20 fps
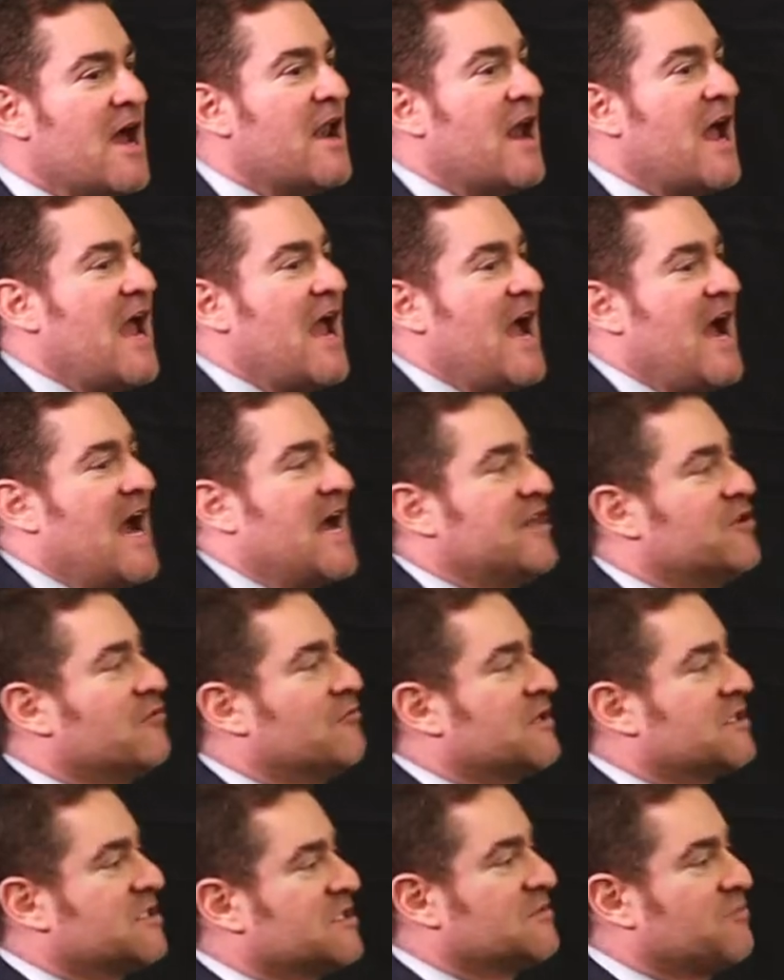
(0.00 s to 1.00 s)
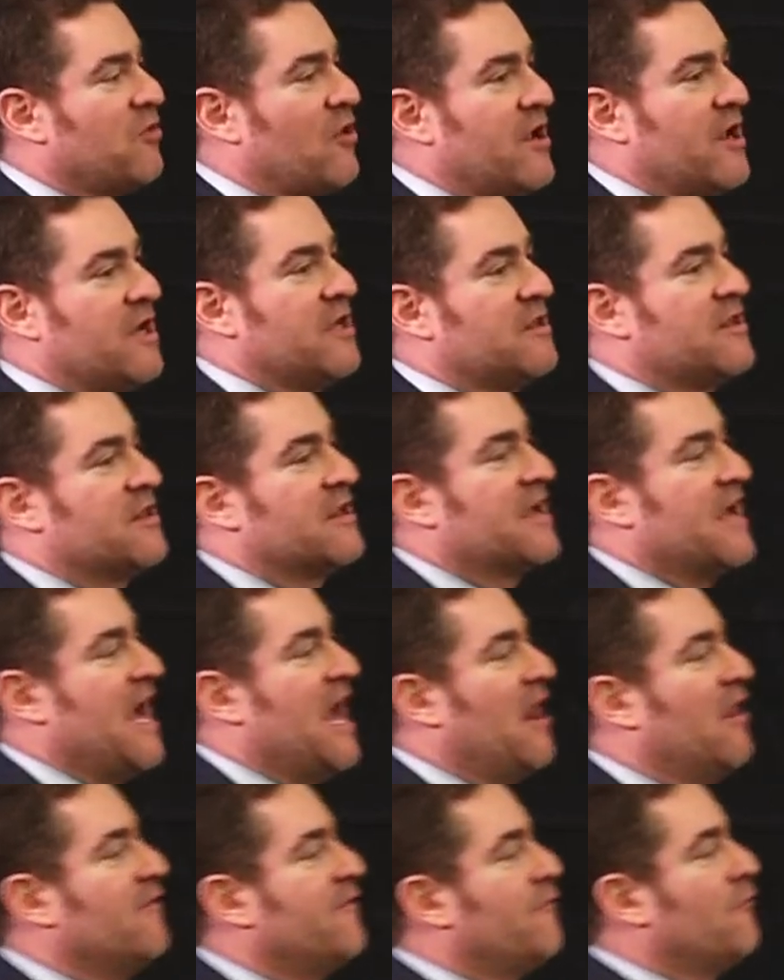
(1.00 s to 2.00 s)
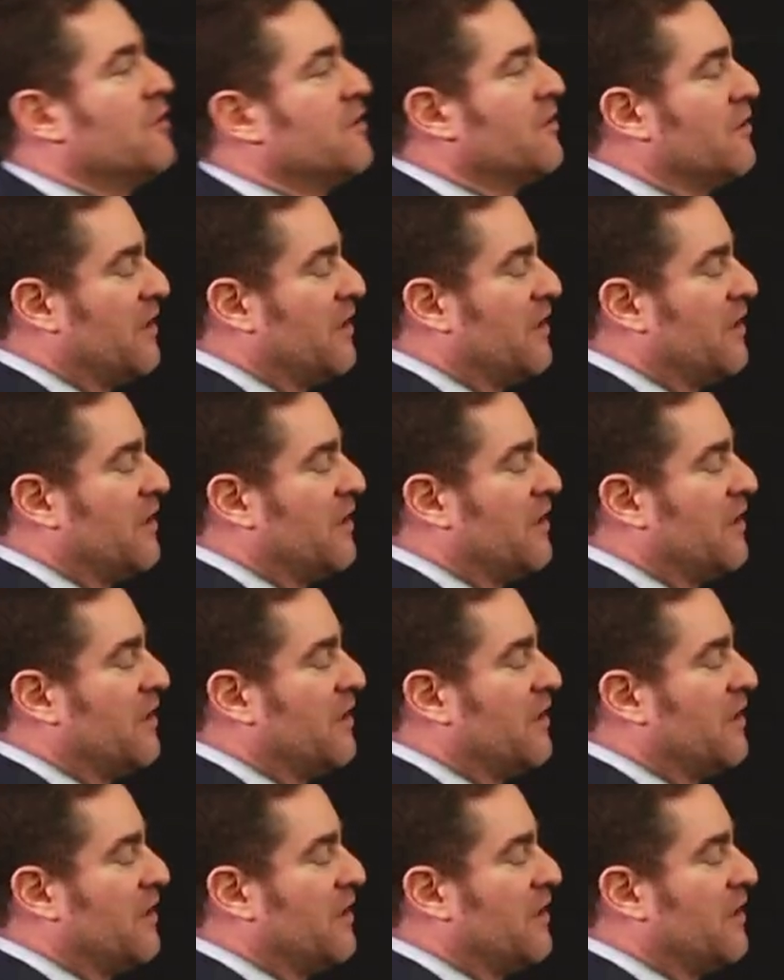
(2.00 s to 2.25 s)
And I had to explain to the California